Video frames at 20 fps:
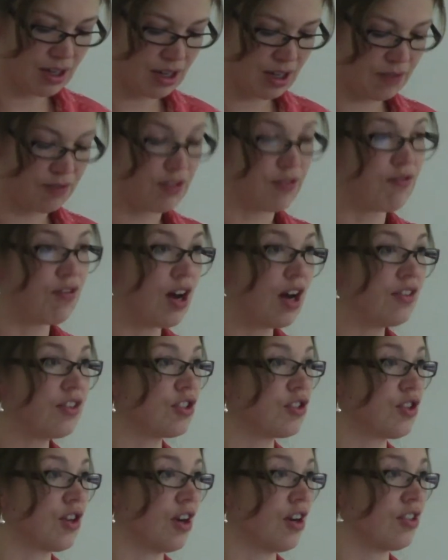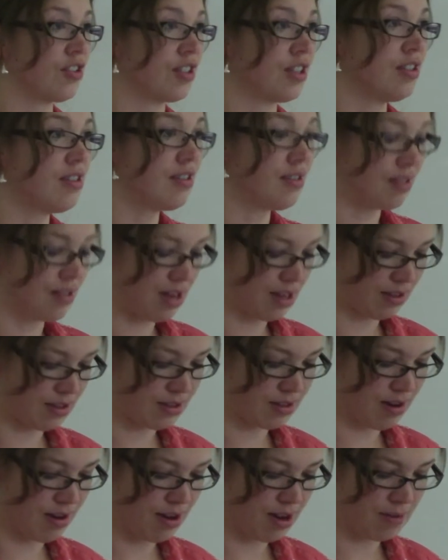if it fought the charges at the
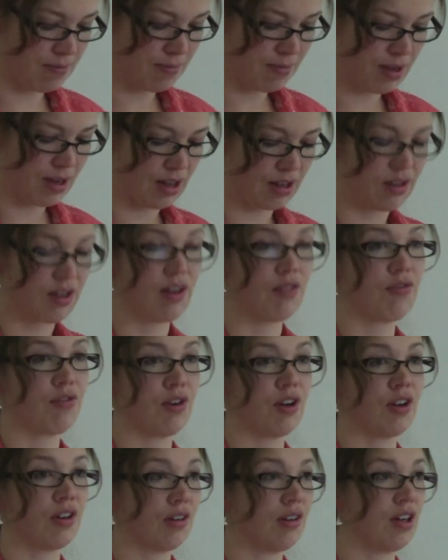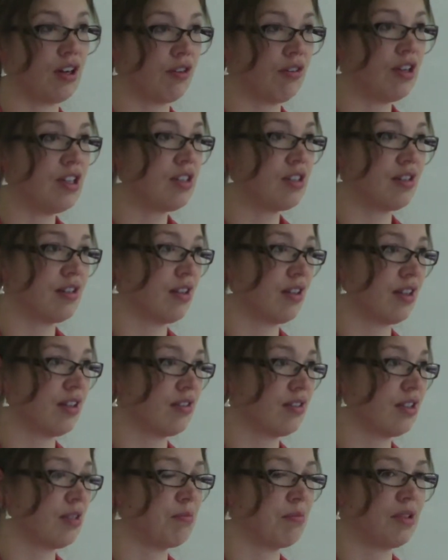time and therefore agreed to the
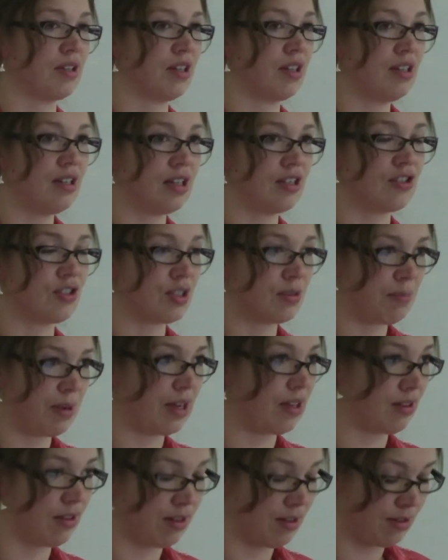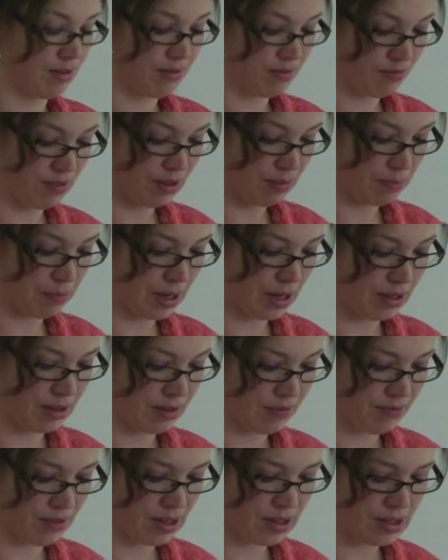guilty plea and just paid
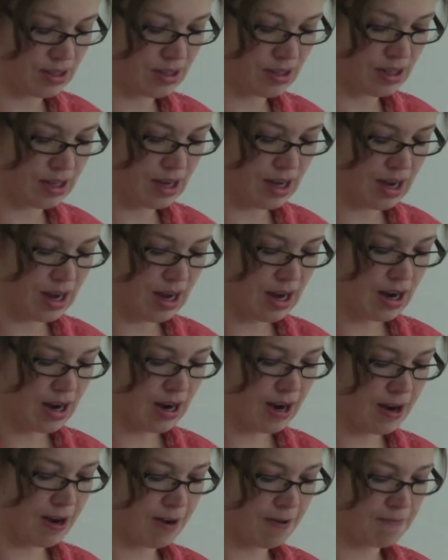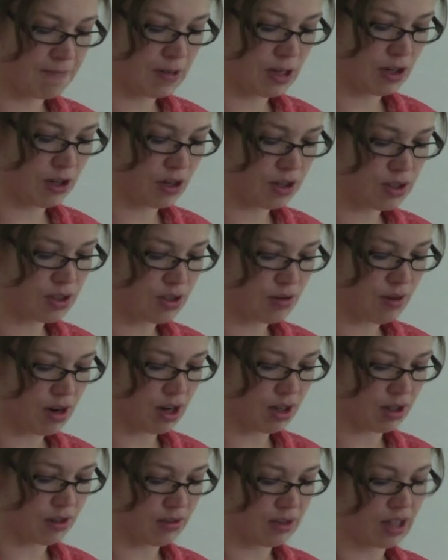the fees. It also
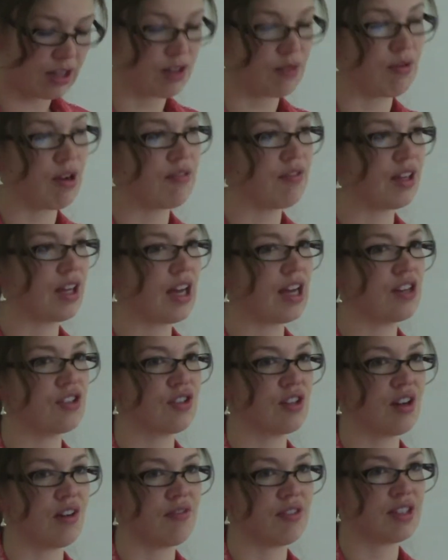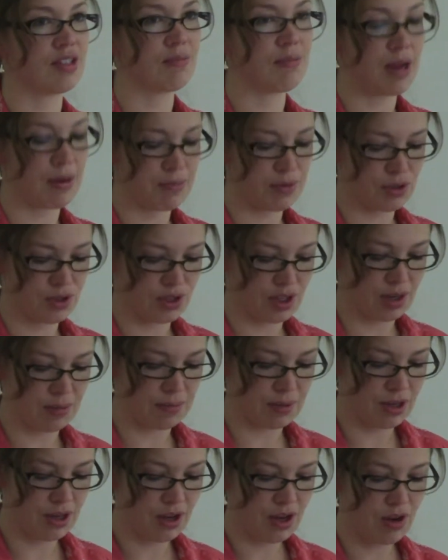argued that the revocation of its
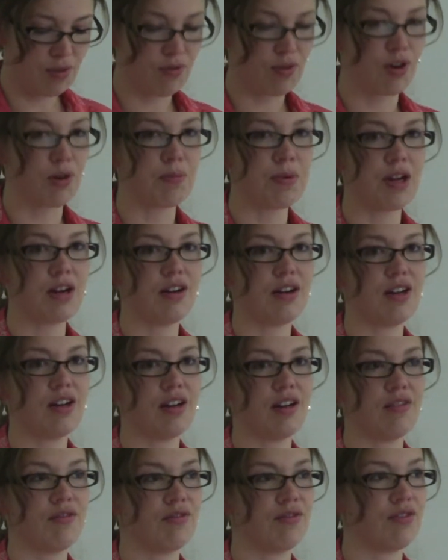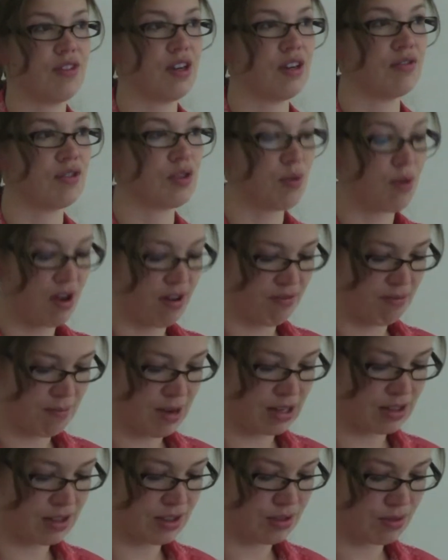membership for a period of 12
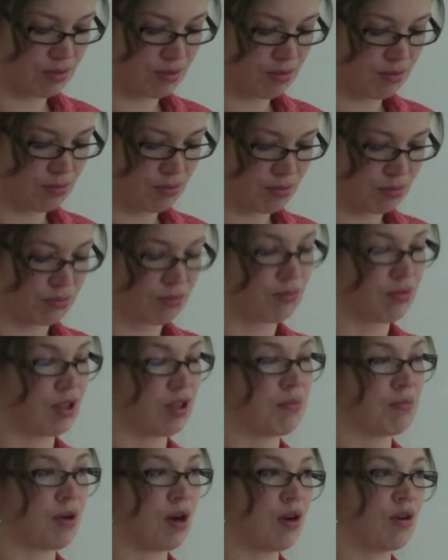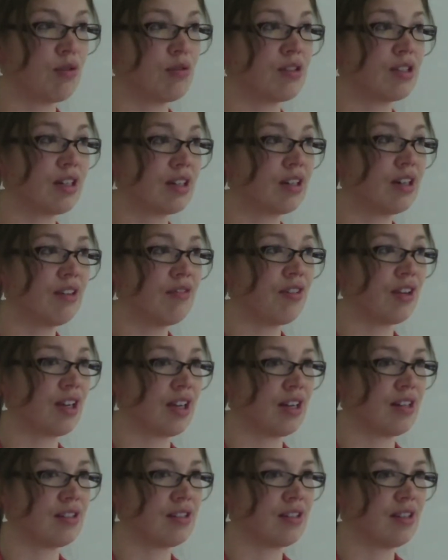months would impose
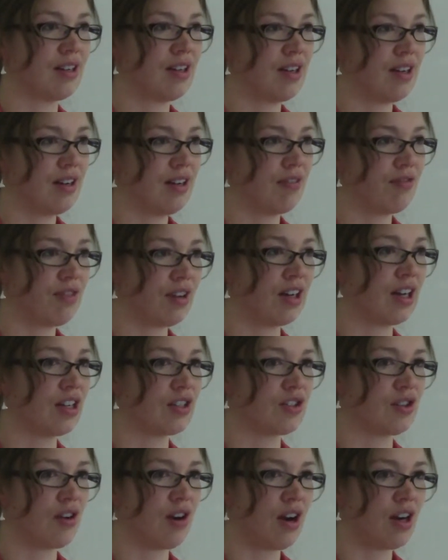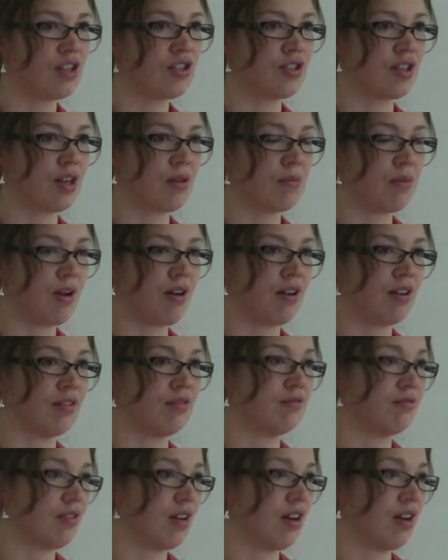significant financial hardship
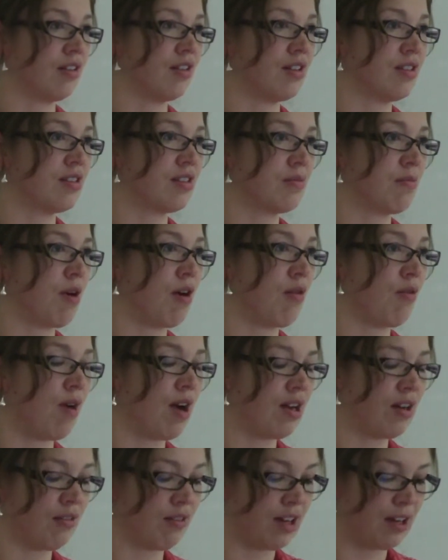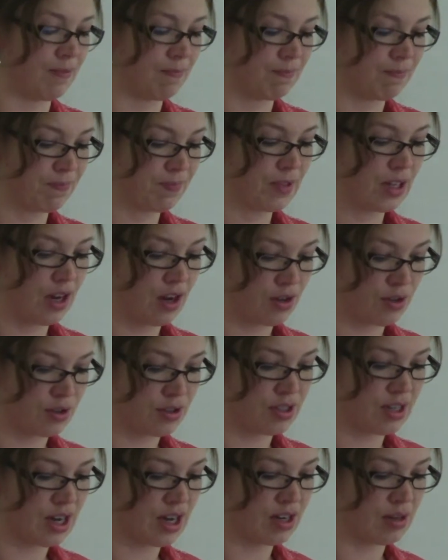on this small winery,
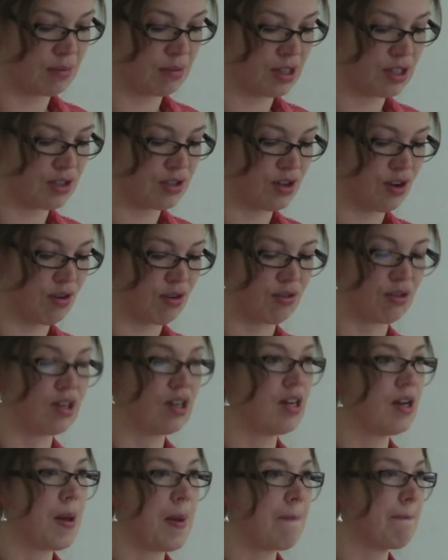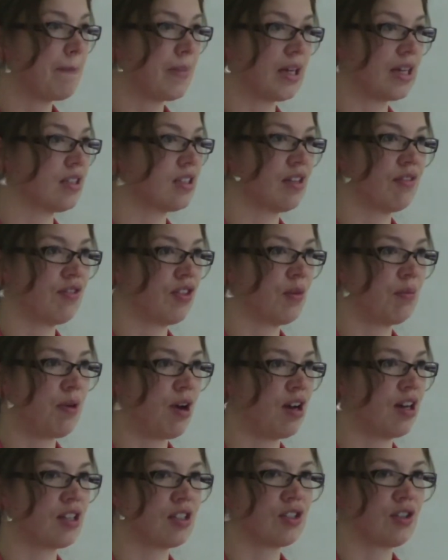understandably so. Because if their
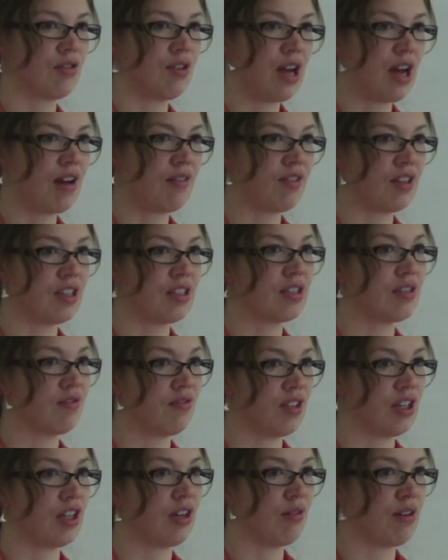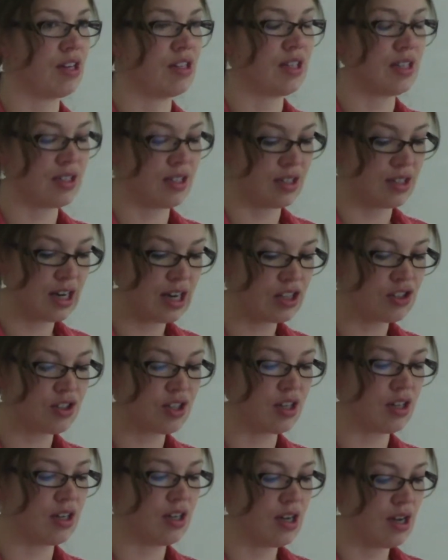products don't have this VQA
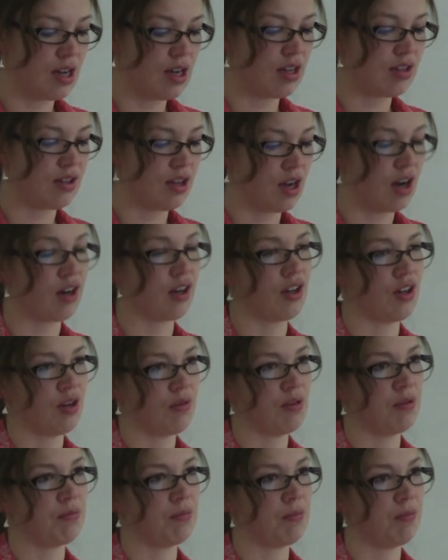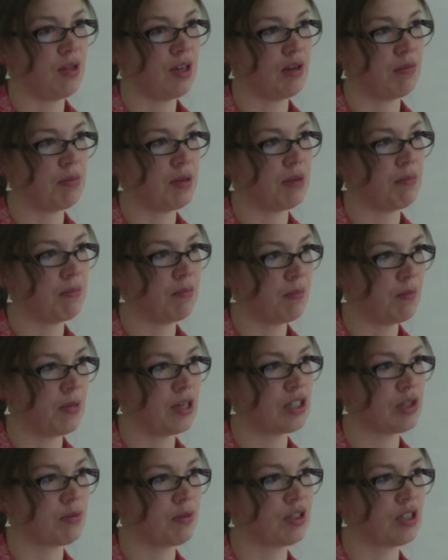designation, they argued it'd be
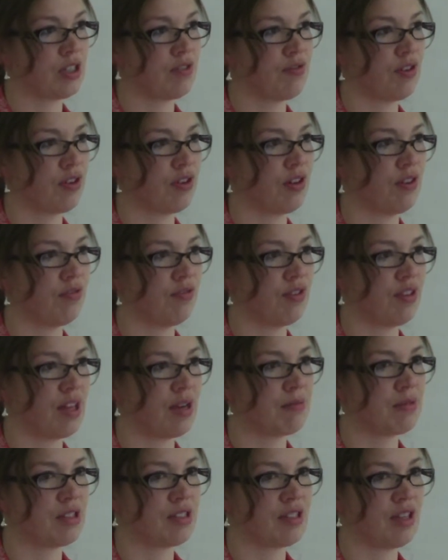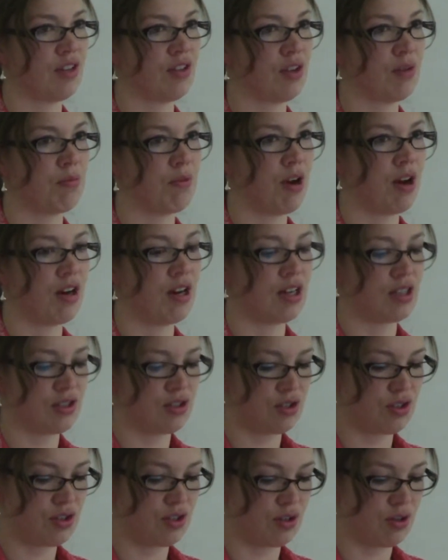much more difficult for them to sell their
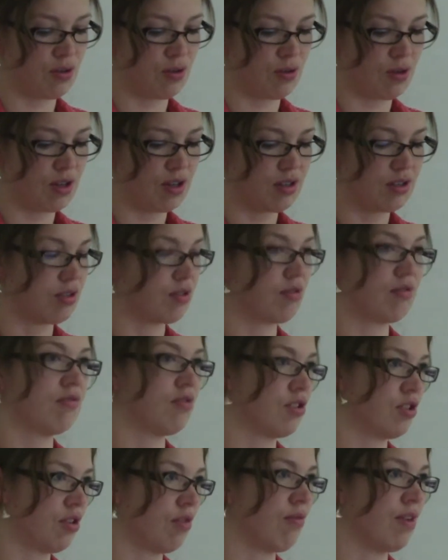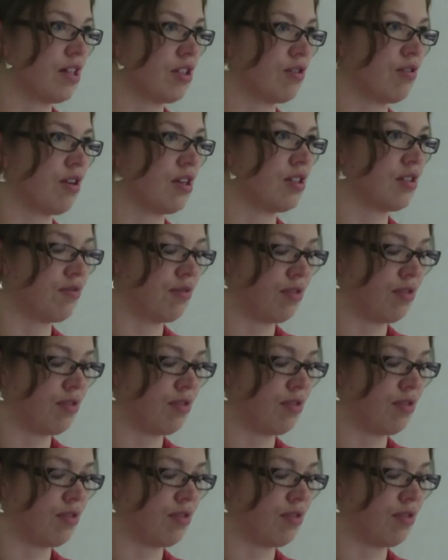products to restaurants,